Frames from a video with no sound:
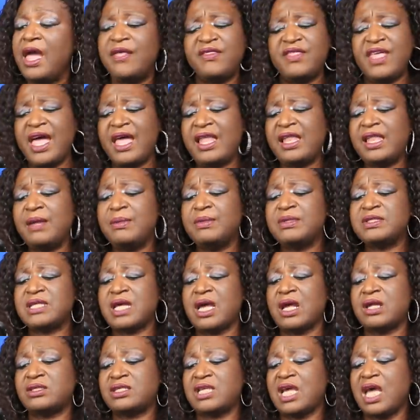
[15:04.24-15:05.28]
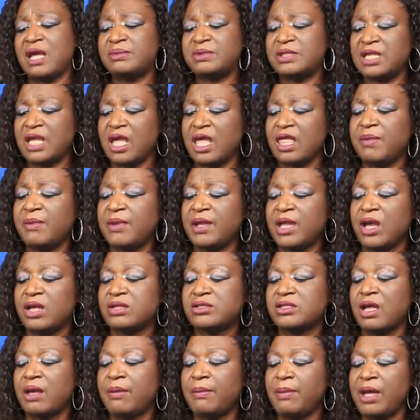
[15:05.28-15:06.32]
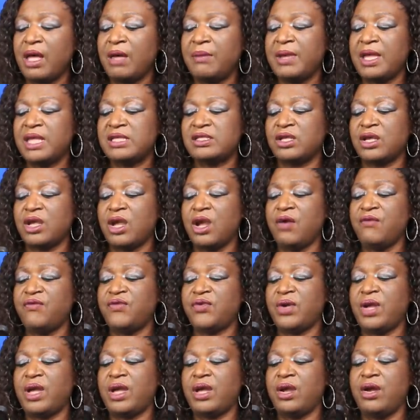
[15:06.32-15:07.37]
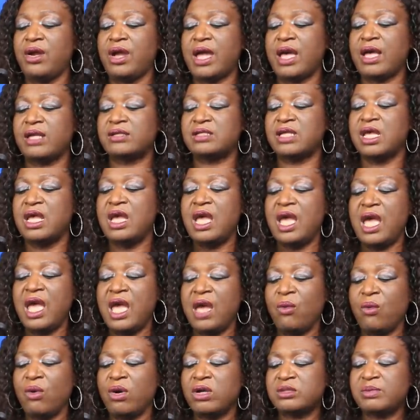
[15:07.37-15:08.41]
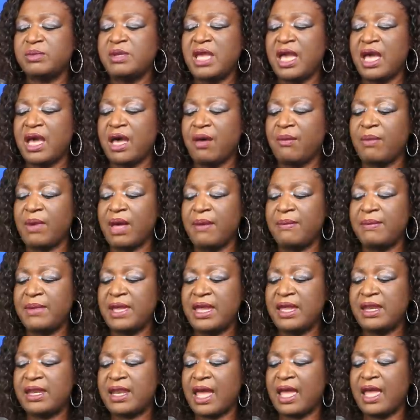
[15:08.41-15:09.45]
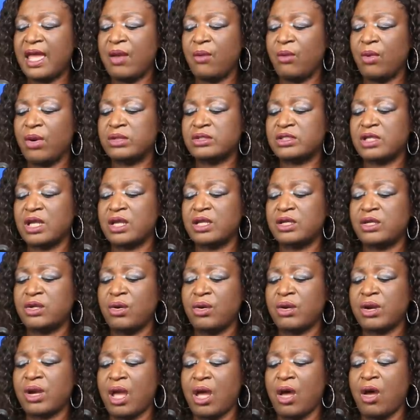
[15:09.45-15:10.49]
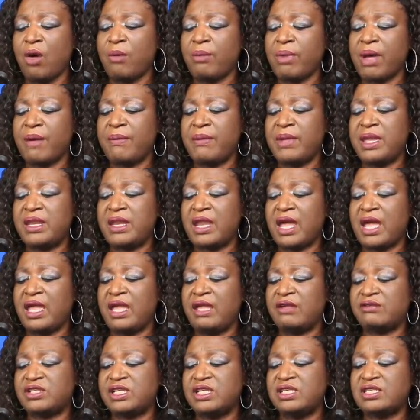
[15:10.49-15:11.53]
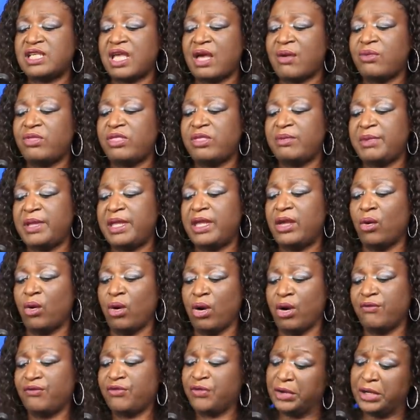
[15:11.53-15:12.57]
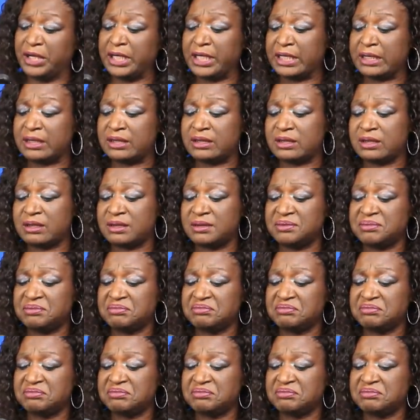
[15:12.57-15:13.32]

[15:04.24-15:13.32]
That limits our time together because her mom has a curfew at her house and wants me out by midnight and wants her daughter home by midnight if she's out with me or her friends.